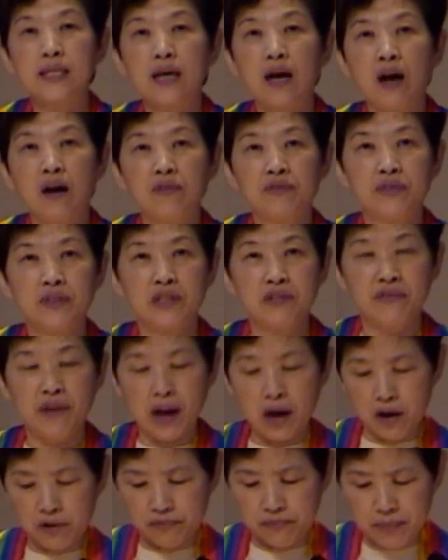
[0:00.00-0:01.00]
of
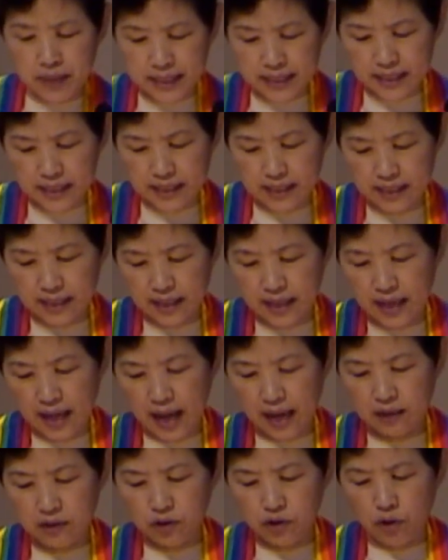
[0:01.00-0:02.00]
development
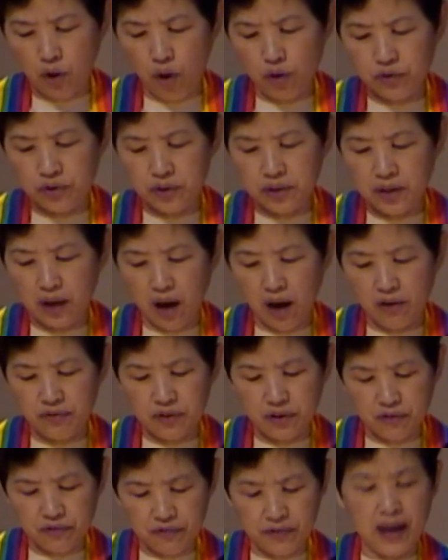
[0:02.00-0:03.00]
and growth of
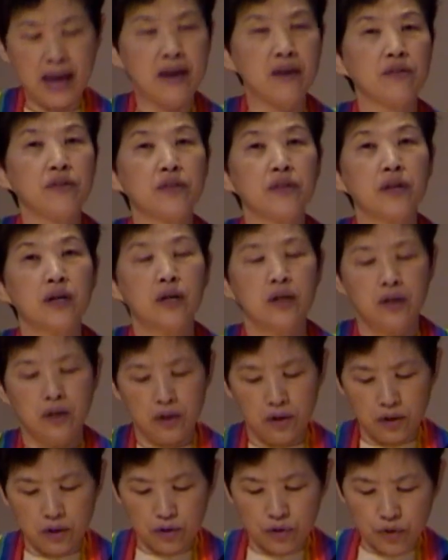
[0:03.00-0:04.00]
the faith
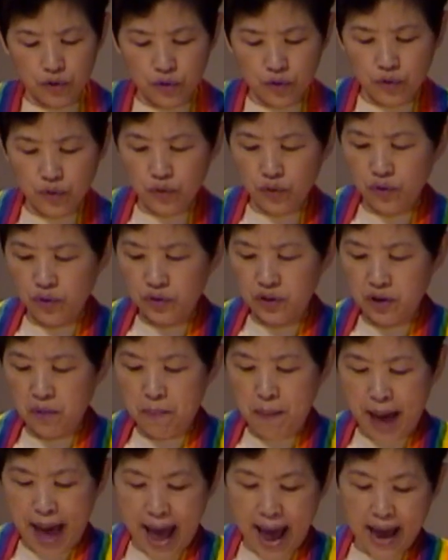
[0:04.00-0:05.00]
through the
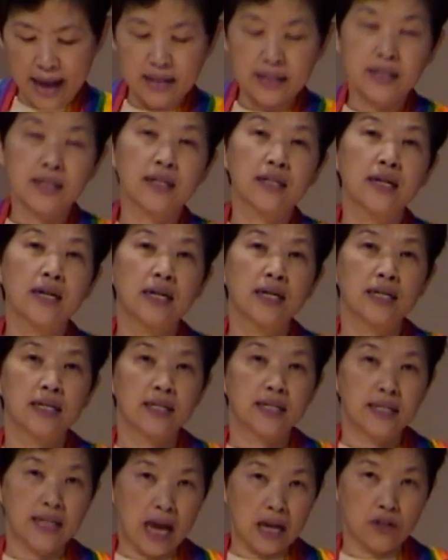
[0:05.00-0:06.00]
past
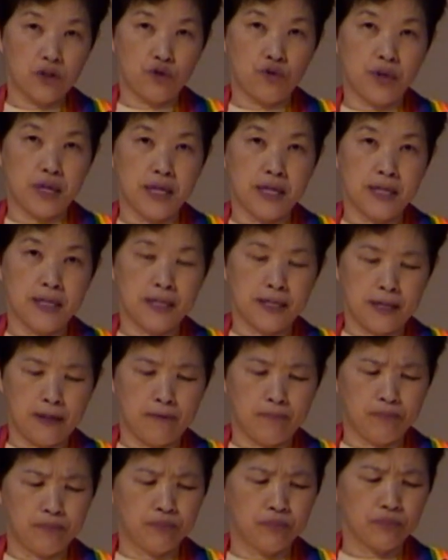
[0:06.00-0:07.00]
centuries.
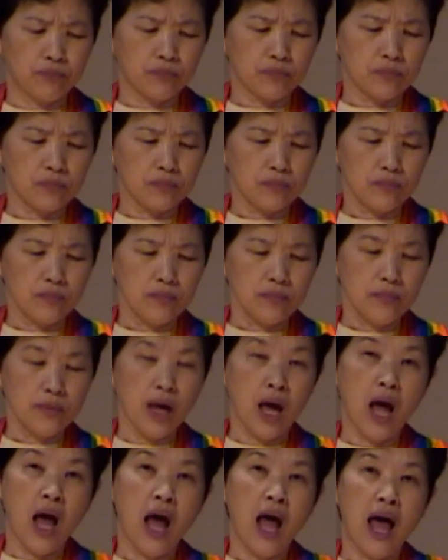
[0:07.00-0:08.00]

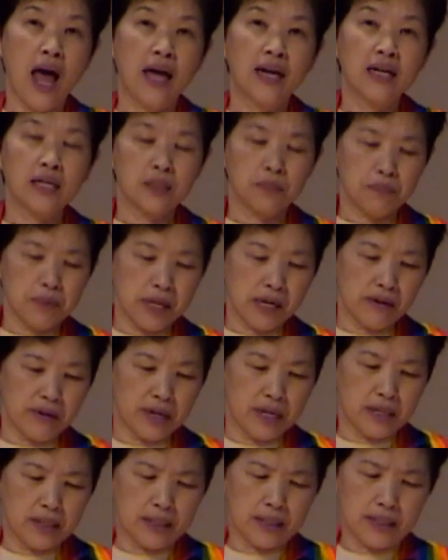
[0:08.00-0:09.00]
And
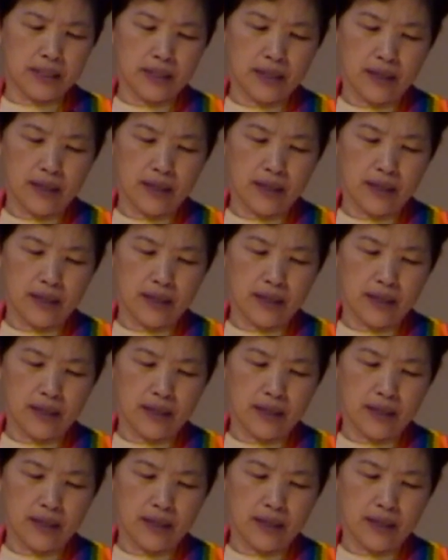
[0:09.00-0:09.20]
experience